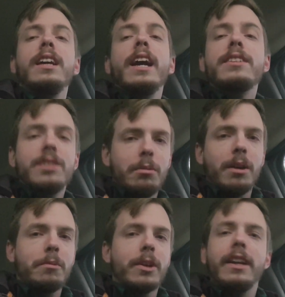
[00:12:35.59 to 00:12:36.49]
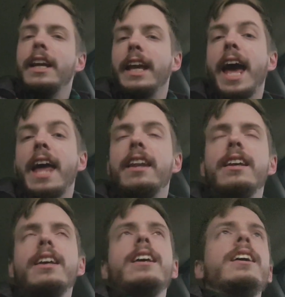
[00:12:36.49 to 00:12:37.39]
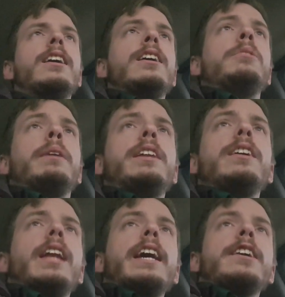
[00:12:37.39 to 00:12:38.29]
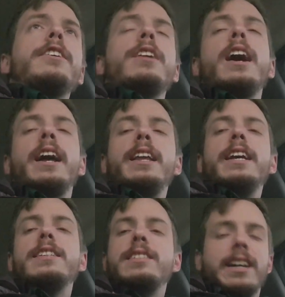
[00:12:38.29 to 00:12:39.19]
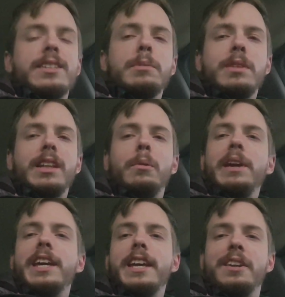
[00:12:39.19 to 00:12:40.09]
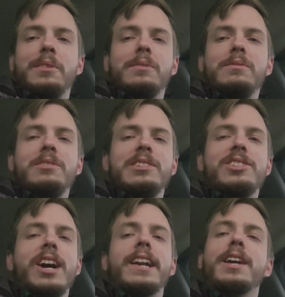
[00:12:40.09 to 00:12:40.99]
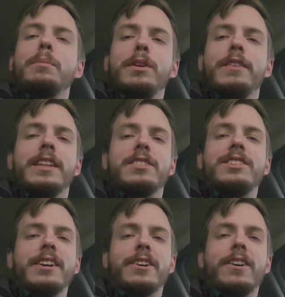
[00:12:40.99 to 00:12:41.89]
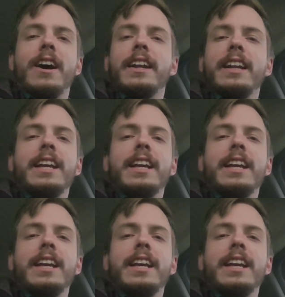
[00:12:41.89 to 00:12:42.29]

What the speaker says: It's the one we're gonna get. Whether you like it or not, it's not something that we can Sonic movie this sucker on.